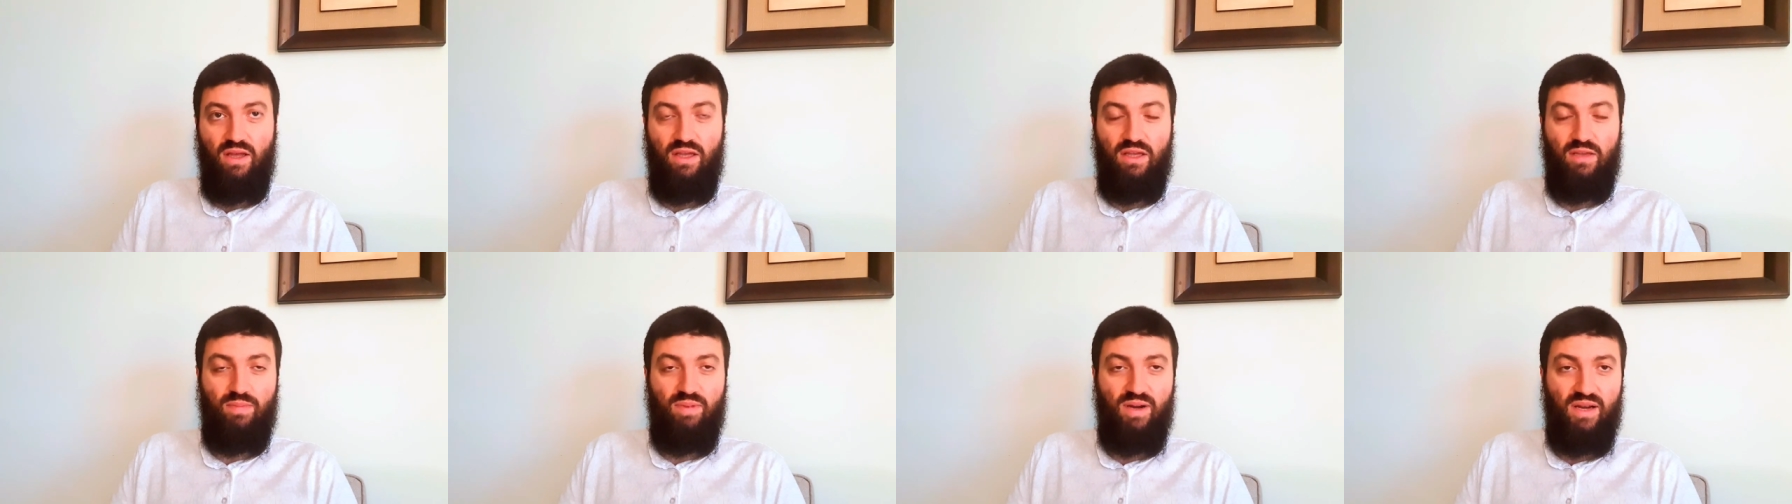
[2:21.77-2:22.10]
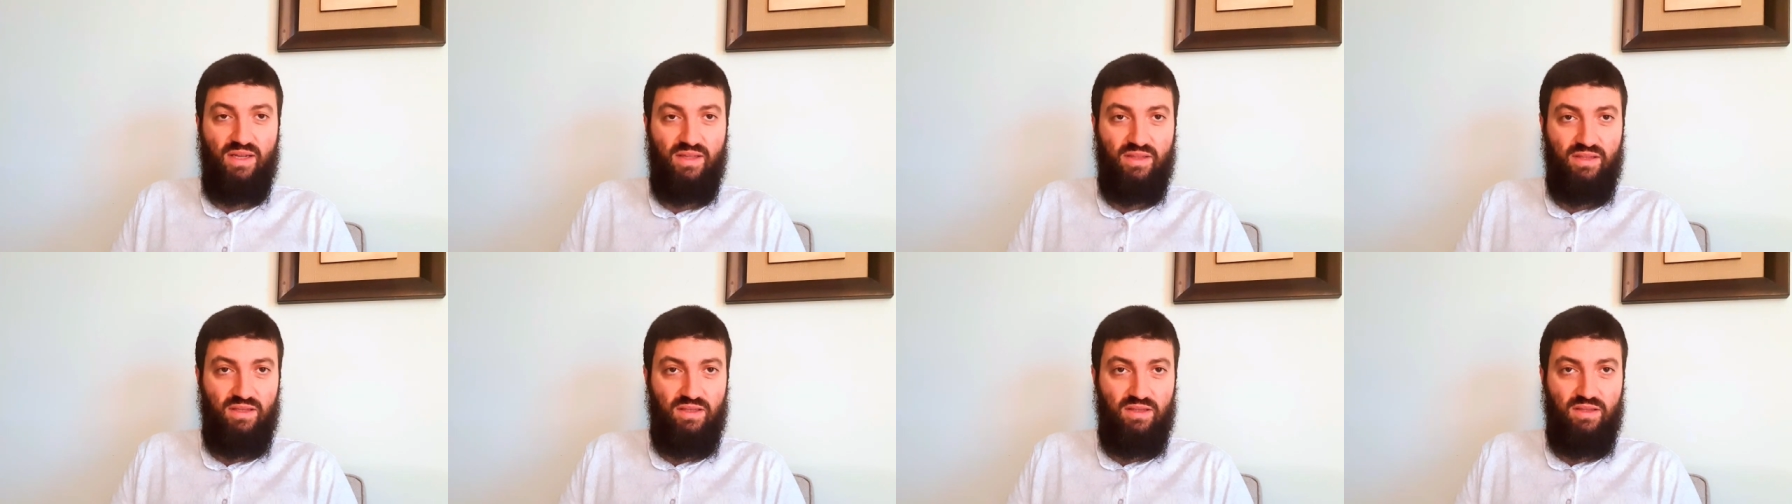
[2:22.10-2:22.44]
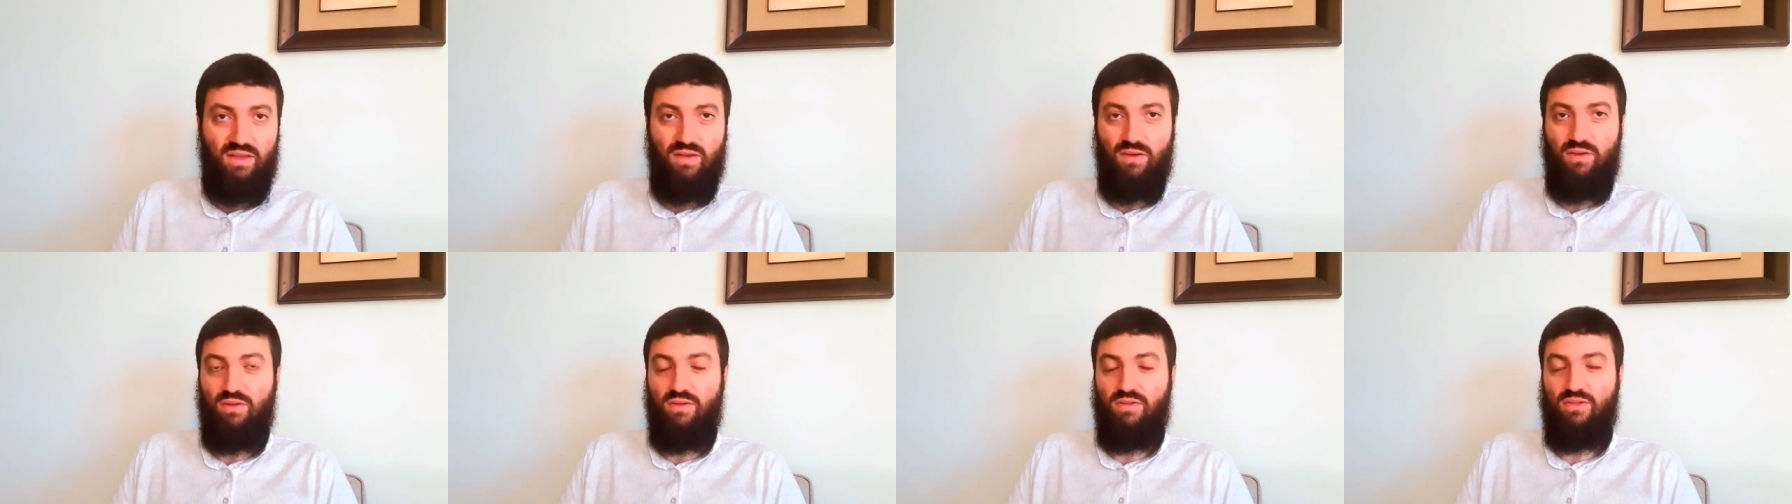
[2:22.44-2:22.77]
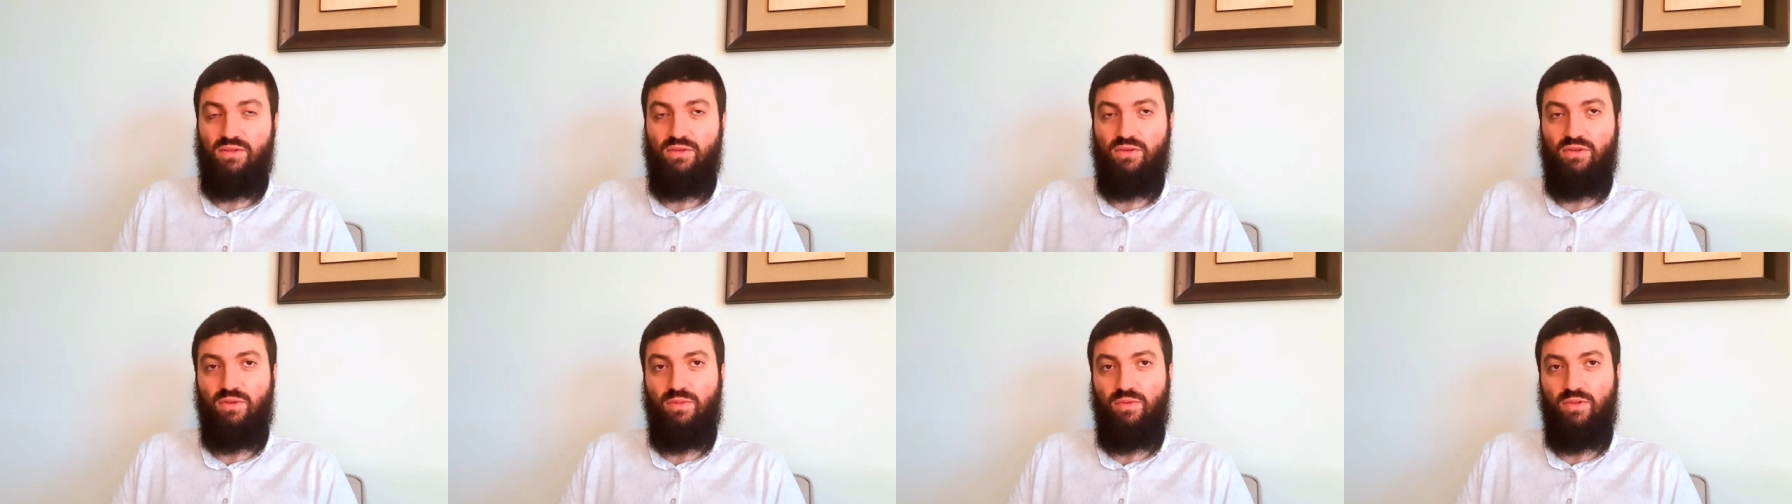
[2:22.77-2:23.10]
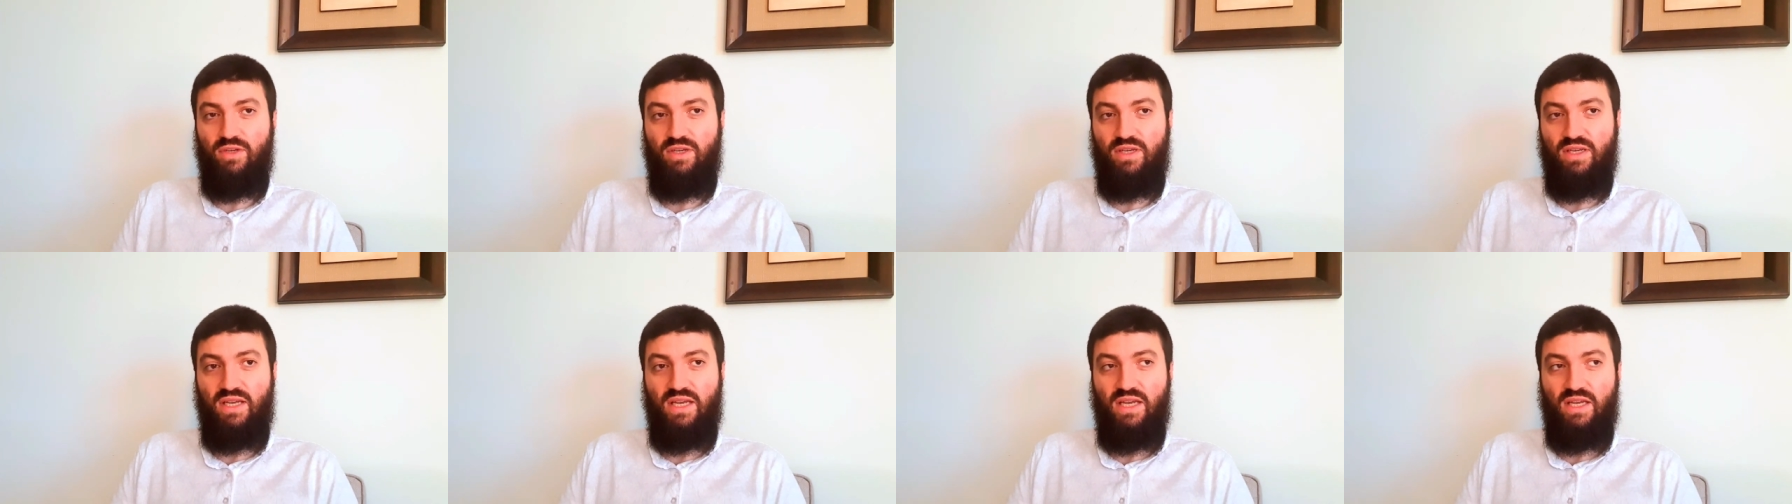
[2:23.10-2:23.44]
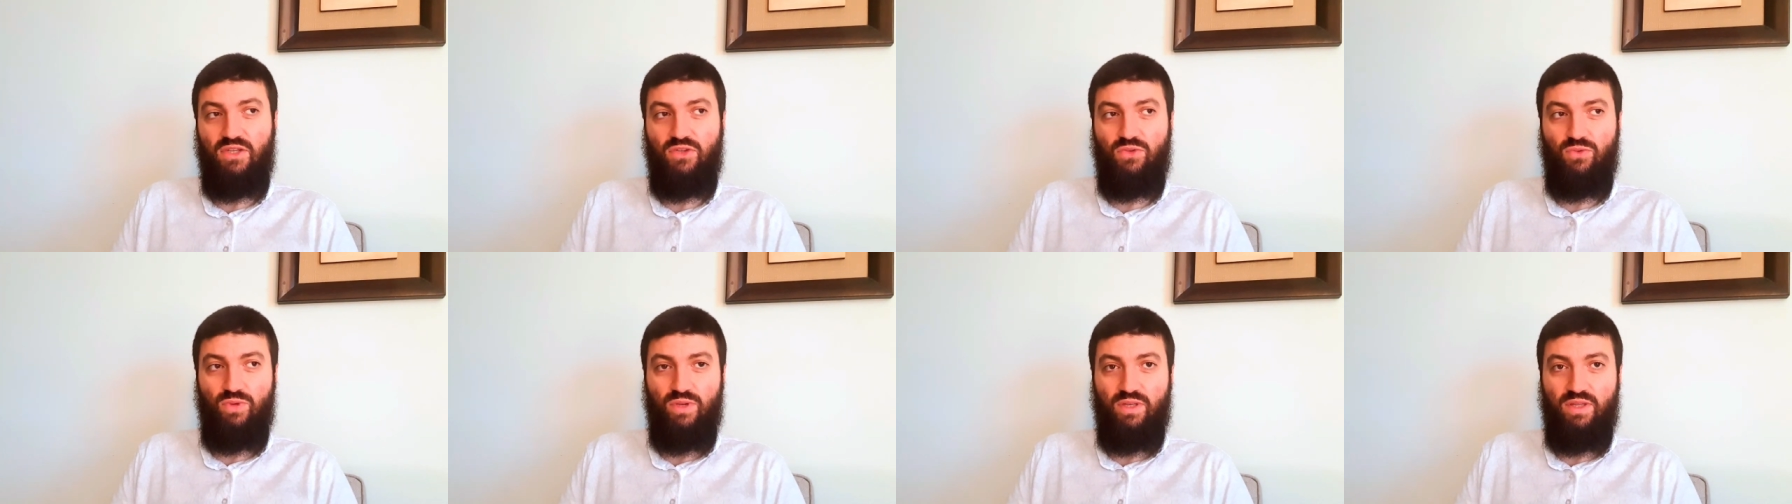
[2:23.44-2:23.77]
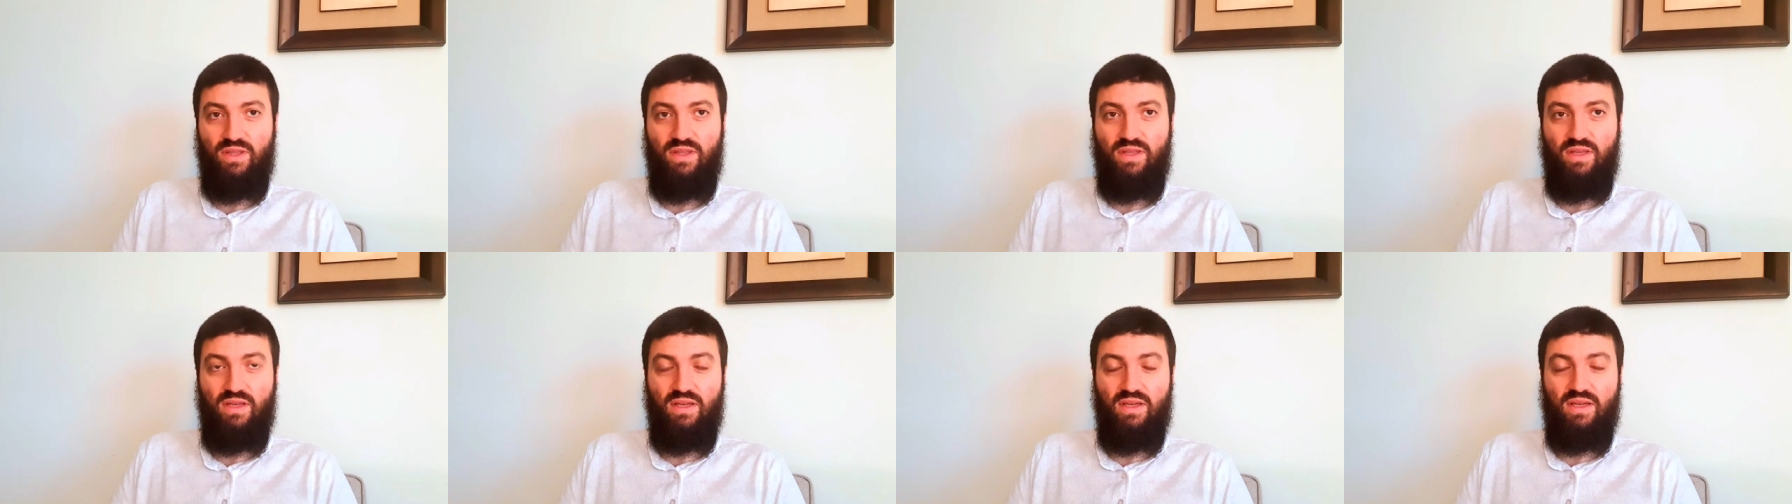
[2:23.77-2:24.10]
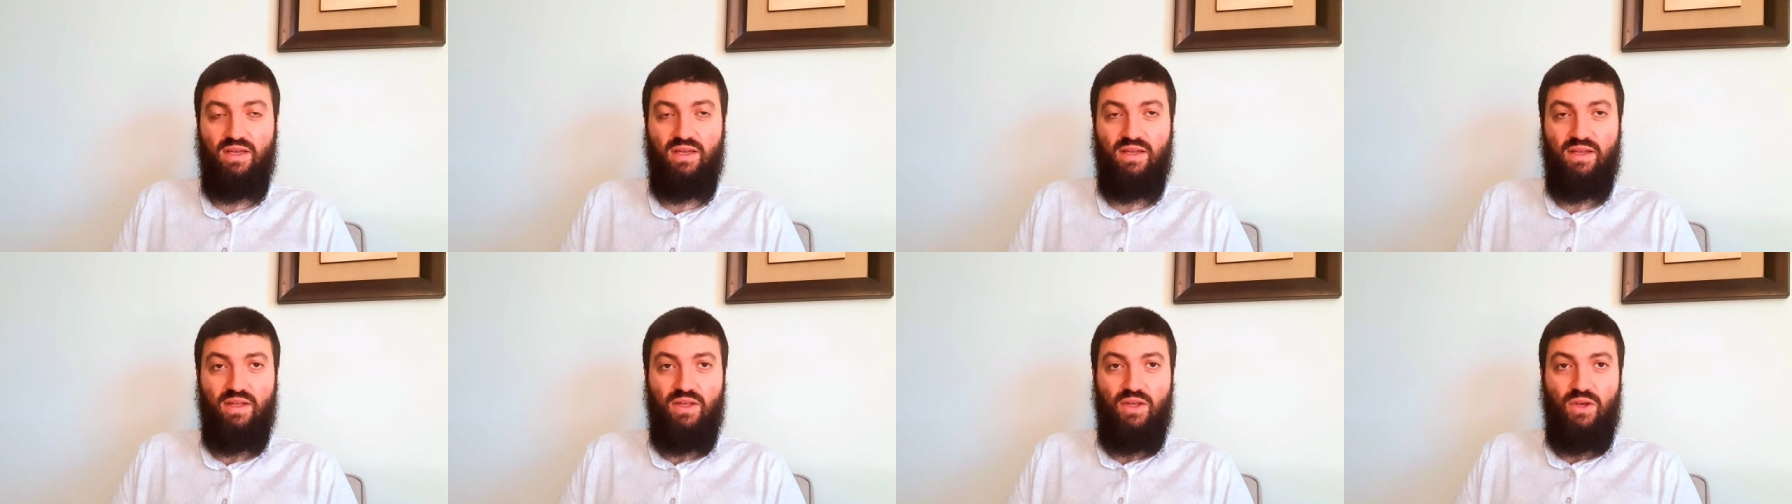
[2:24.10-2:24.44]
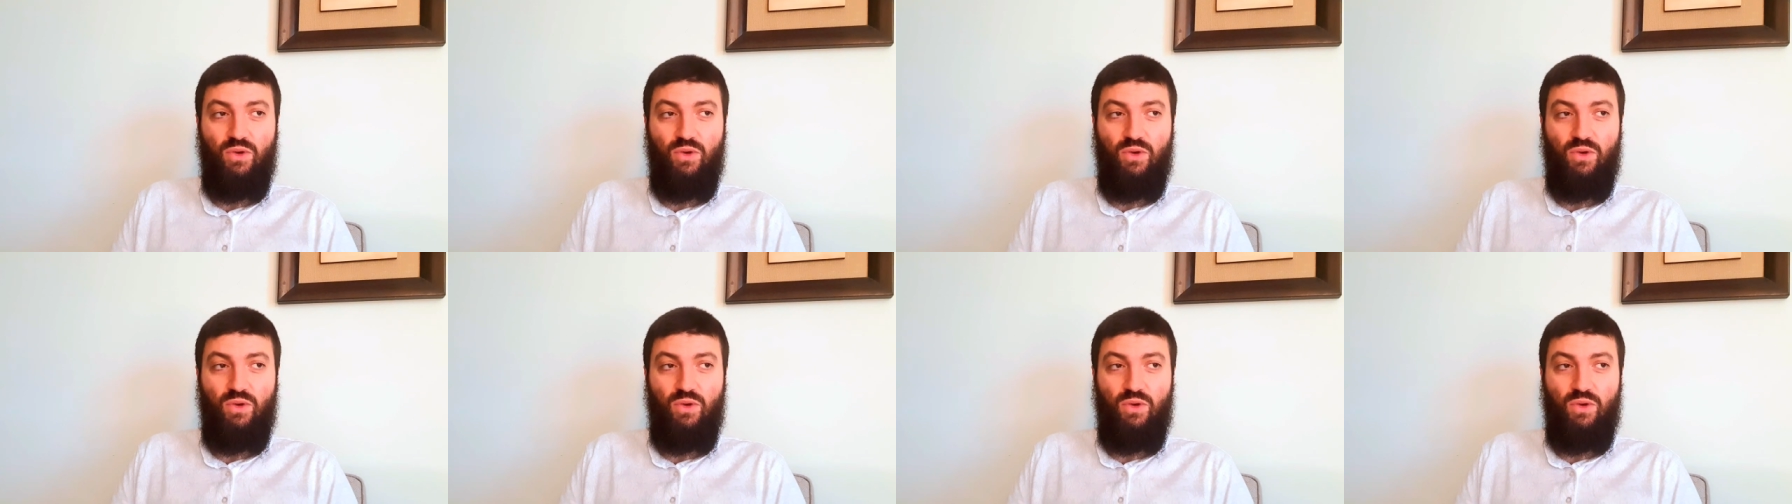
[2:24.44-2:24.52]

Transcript: Ibadi, they also communicate with, uh,